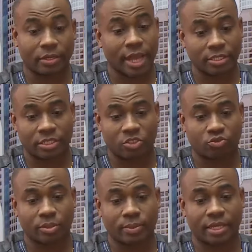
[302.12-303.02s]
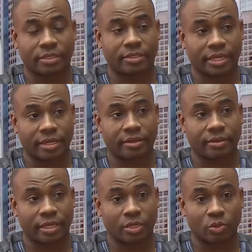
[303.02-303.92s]
it'll actually streamline their care
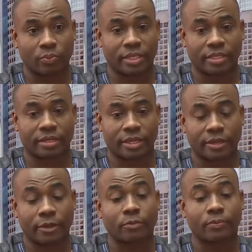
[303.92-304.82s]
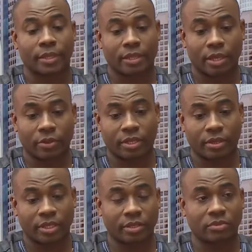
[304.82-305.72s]
and it'll make their care uh, the health
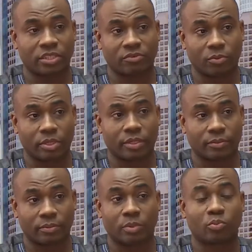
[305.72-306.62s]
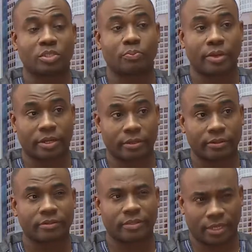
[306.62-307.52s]
care that they receive will be be much better.
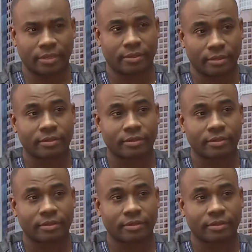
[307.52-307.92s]
better. Yeah. Mm